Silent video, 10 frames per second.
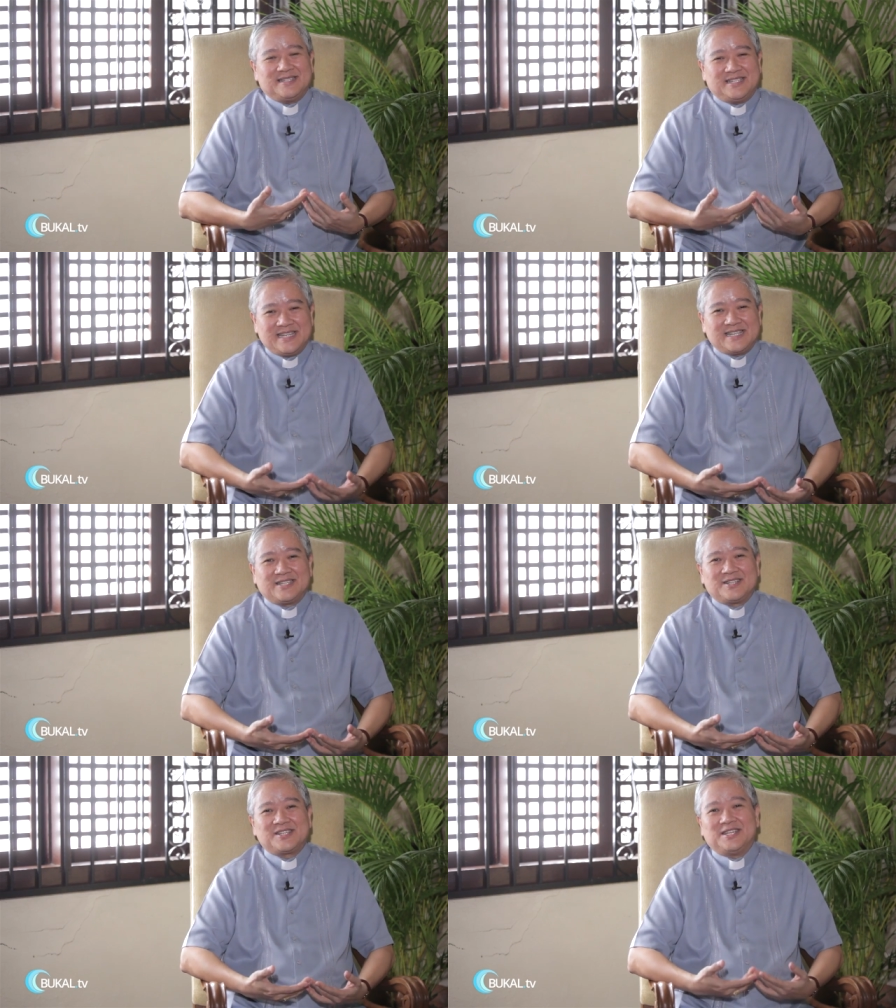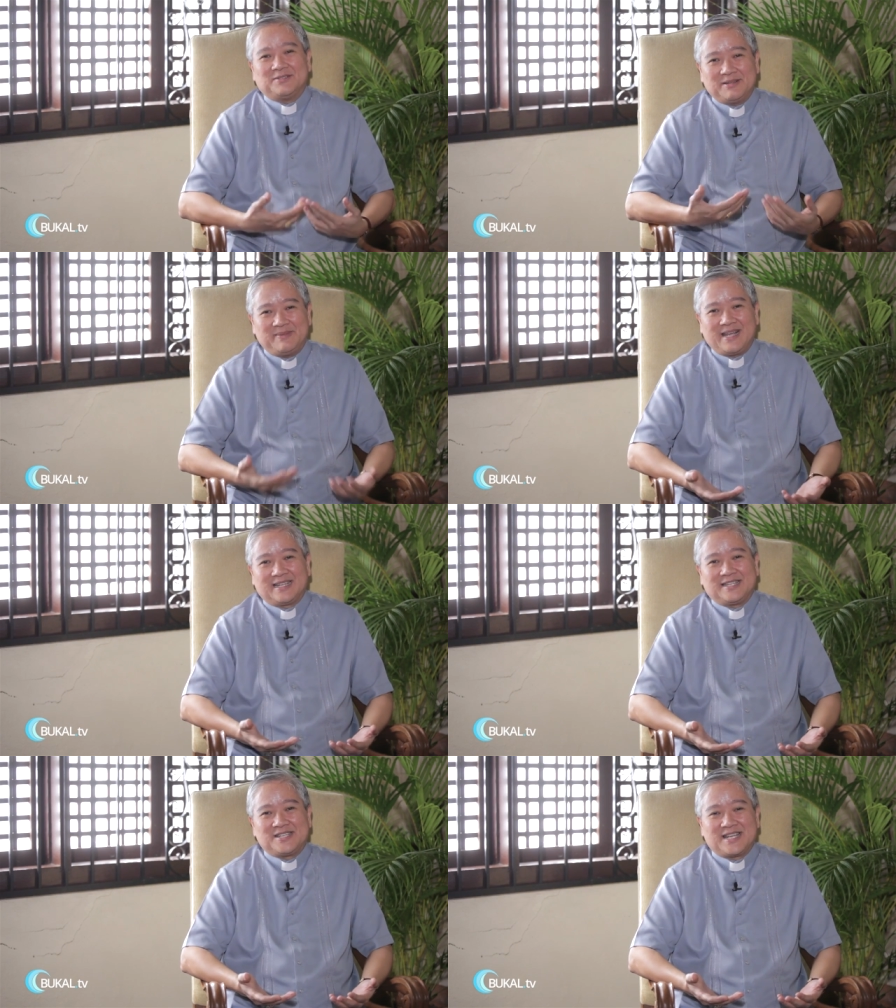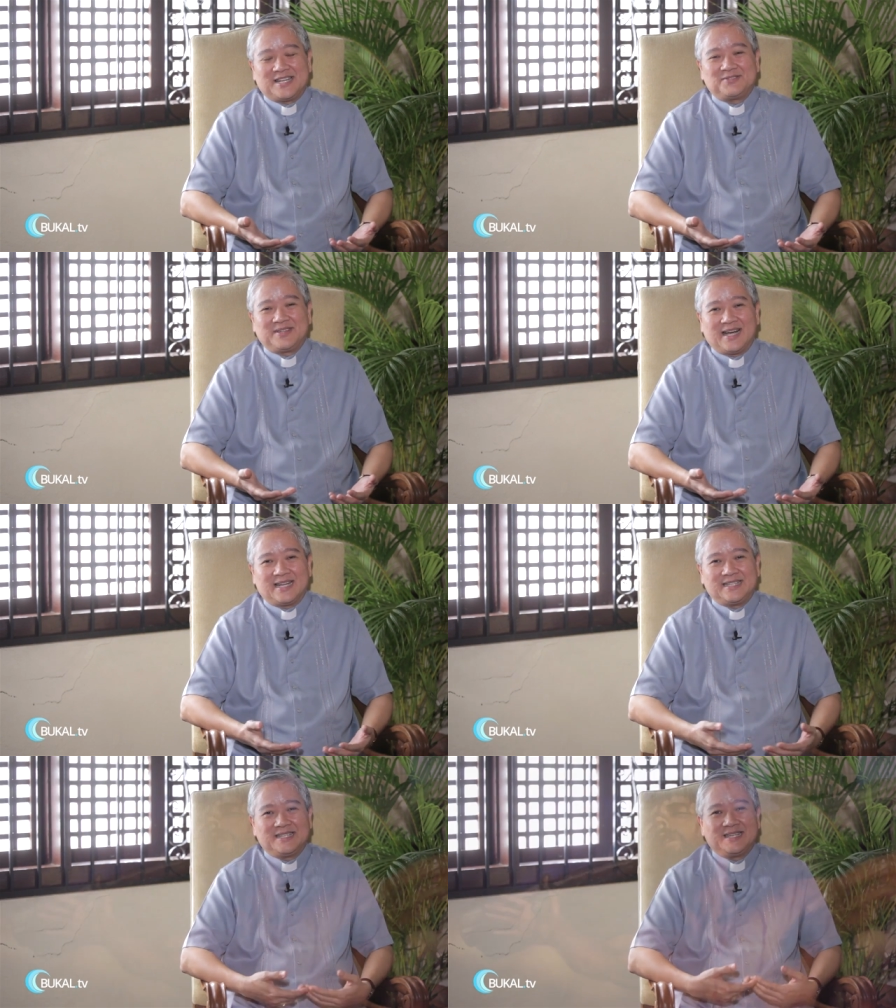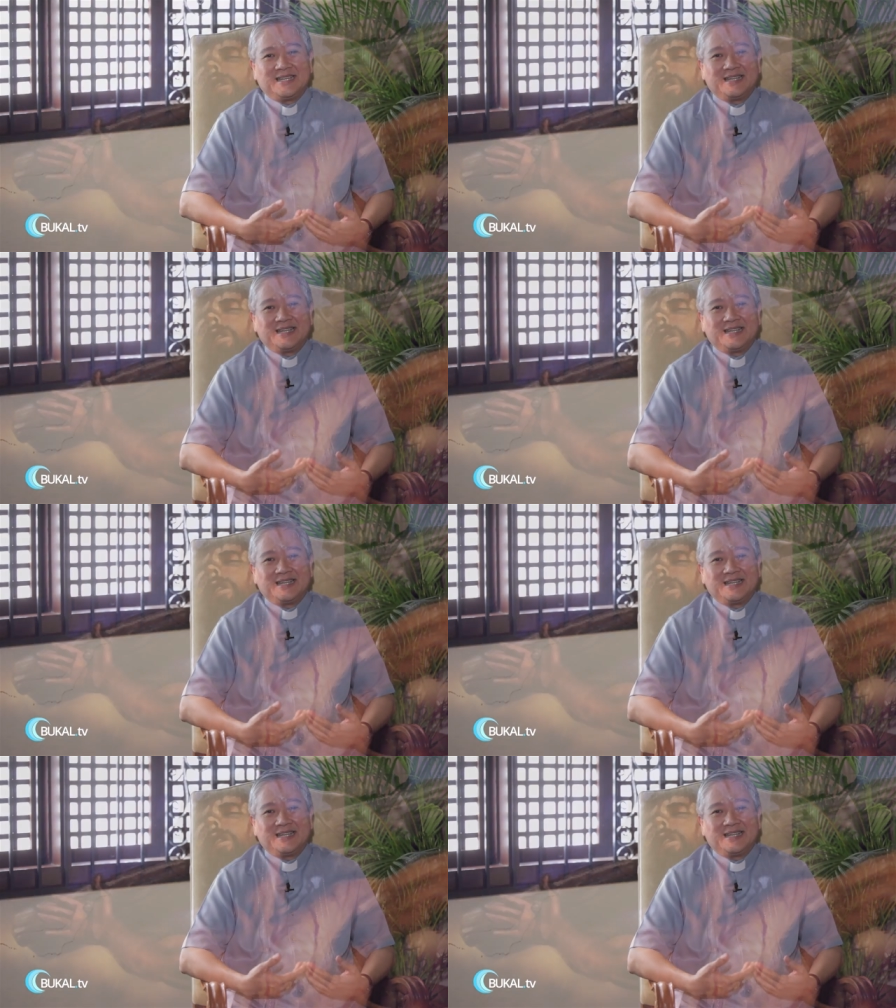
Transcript: Jesus, the only begotten Son of God,